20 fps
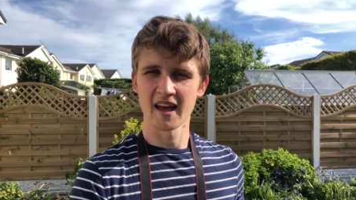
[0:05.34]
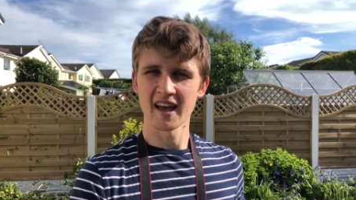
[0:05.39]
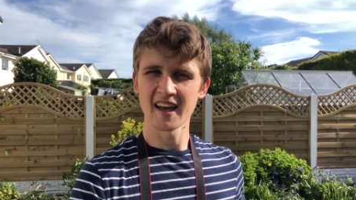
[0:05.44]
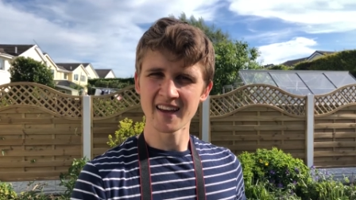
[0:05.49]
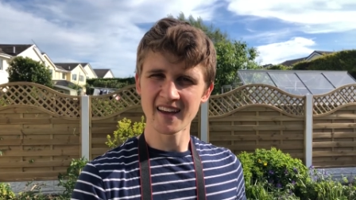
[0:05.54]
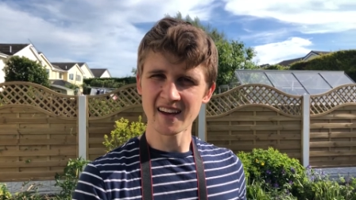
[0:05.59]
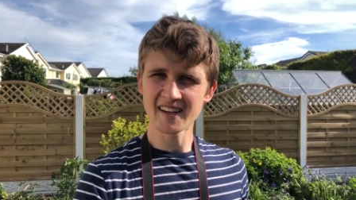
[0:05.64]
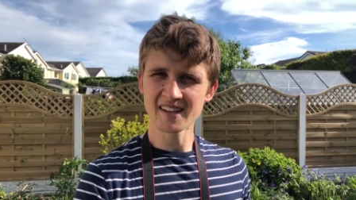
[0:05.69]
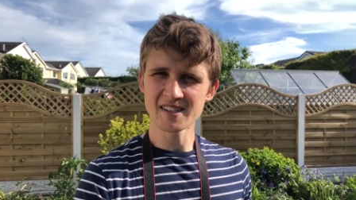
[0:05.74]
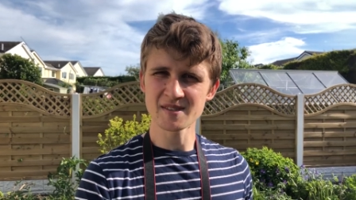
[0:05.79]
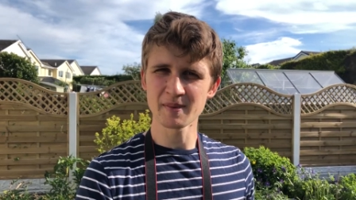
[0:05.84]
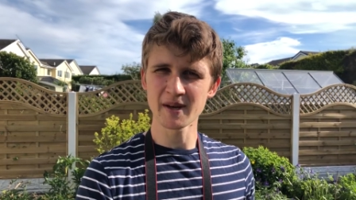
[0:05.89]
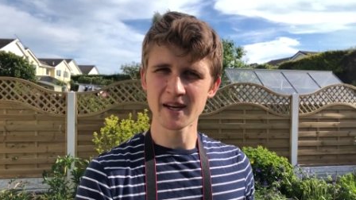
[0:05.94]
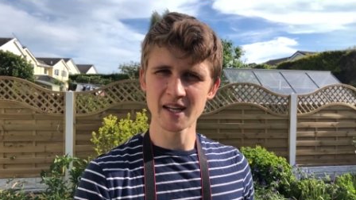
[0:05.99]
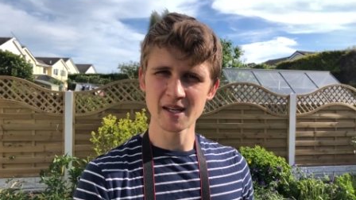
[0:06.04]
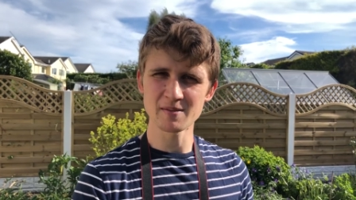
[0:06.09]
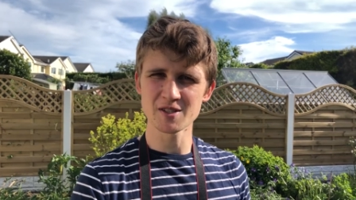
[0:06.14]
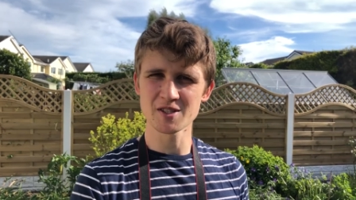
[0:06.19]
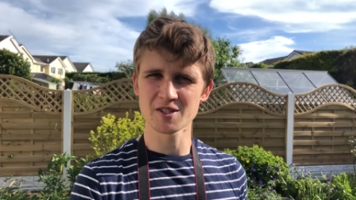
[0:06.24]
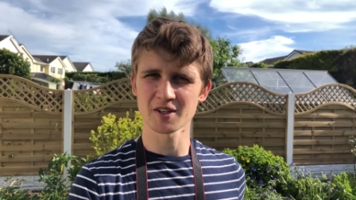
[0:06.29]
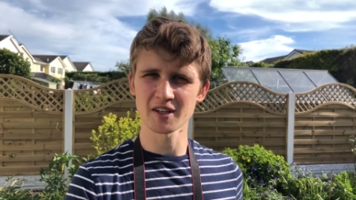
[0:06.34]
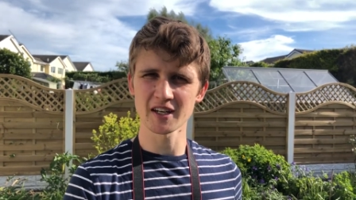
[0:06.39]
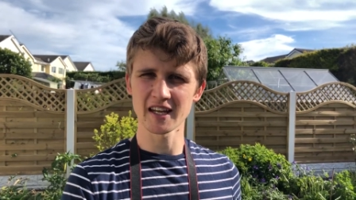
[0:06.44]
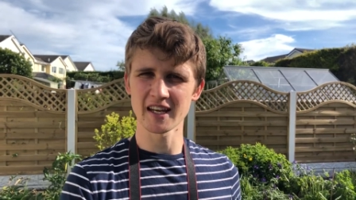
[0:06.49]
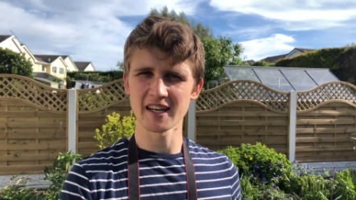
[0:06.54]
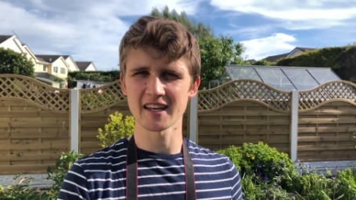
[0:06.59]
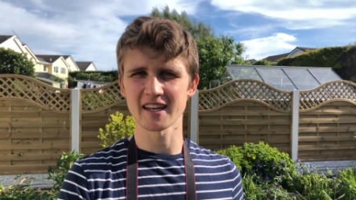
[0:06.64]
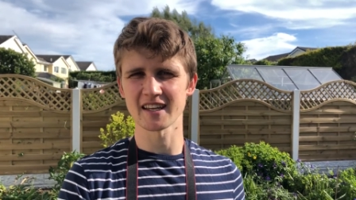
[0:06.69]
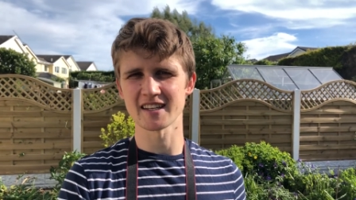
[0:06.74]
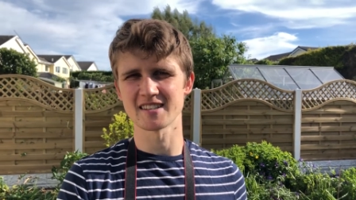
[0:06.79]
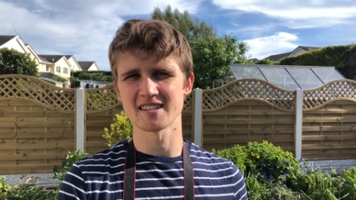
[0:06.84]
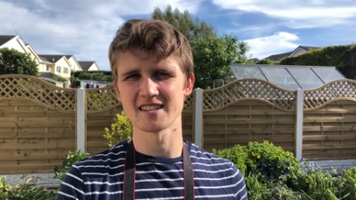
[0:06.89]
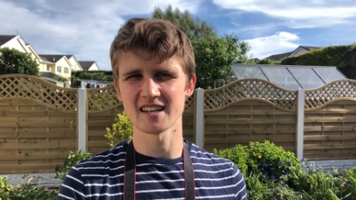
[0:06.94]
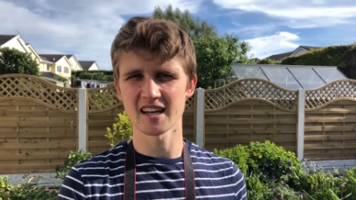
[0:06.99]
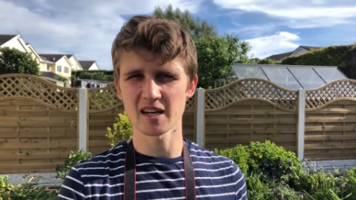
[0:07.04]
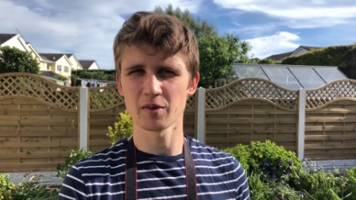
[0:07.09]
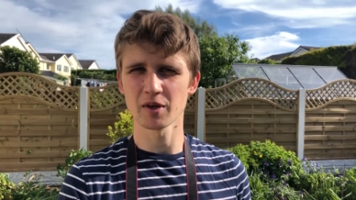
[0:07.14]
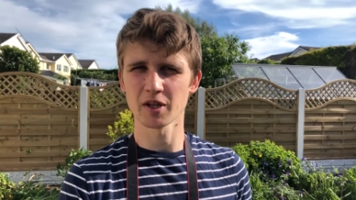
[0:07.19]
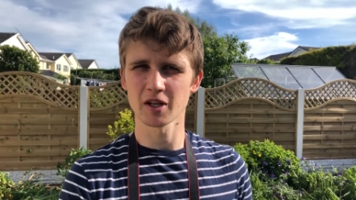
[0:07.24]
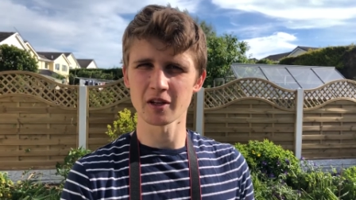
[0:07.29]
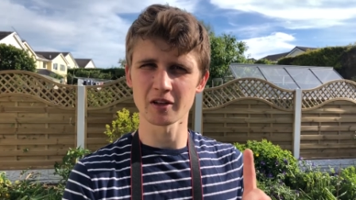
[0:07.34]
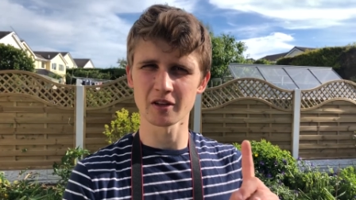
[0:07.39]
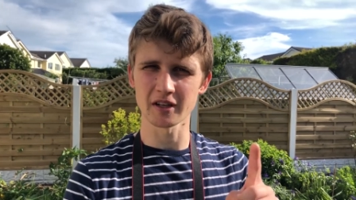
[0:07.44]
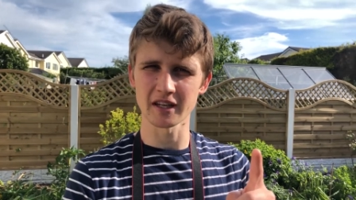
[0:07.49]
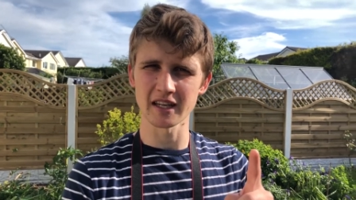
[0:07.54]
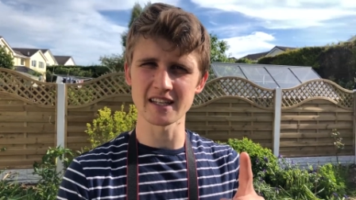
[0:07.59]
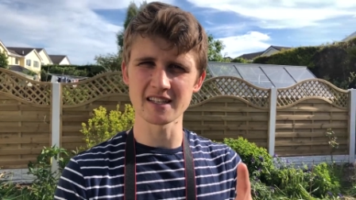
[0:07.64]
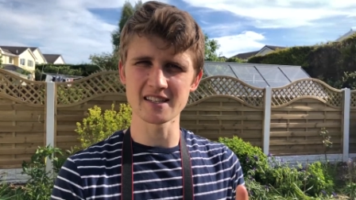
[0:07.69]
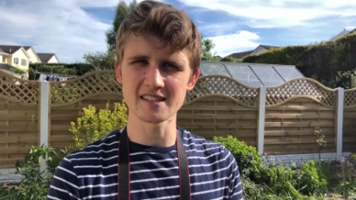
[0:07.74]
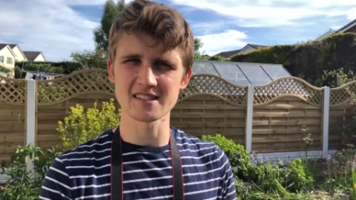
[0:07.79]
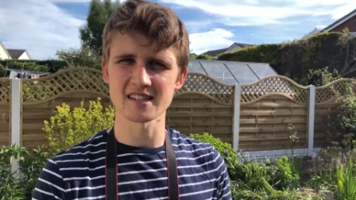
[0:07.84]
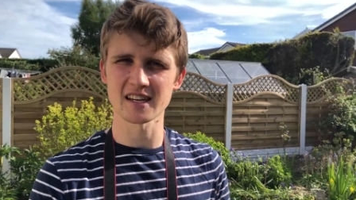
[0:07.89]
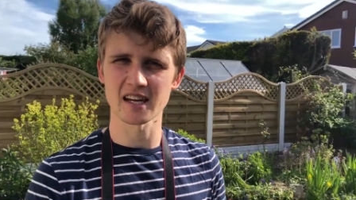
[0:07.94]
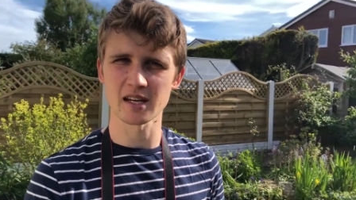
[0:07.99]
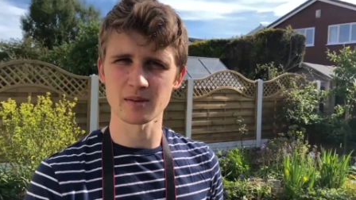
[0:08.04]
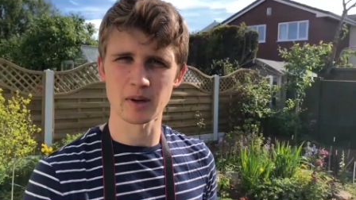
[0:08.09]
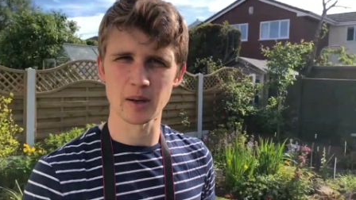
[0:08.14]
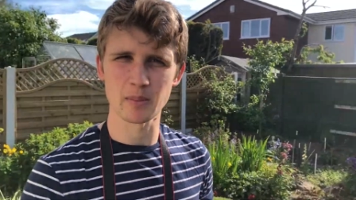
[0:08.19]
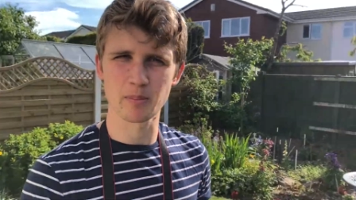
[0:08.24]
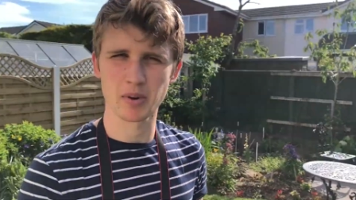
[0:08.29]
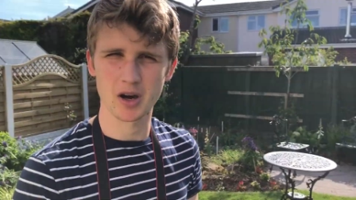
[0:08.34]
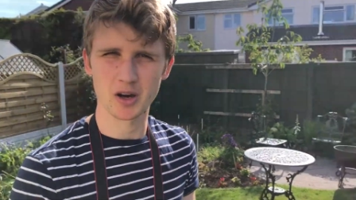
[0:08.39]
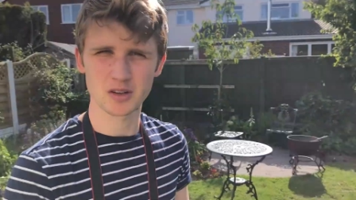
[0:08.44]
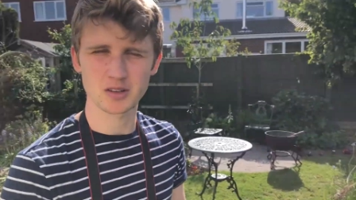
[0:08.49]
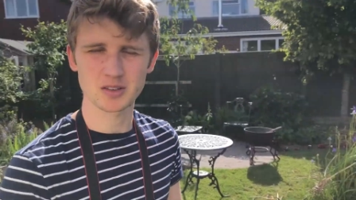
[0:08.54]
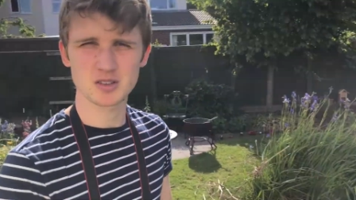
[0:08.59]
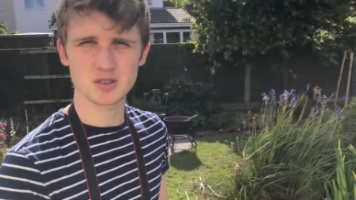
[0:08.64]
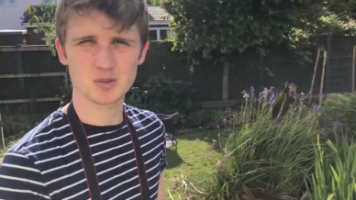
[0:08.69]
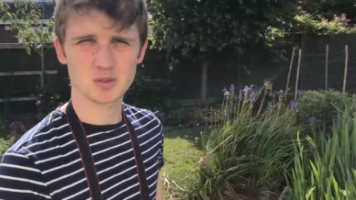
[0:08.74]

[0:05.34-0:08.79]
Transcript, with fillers: Hey guys, my name is Jon Lake and today we're going to look inside my pond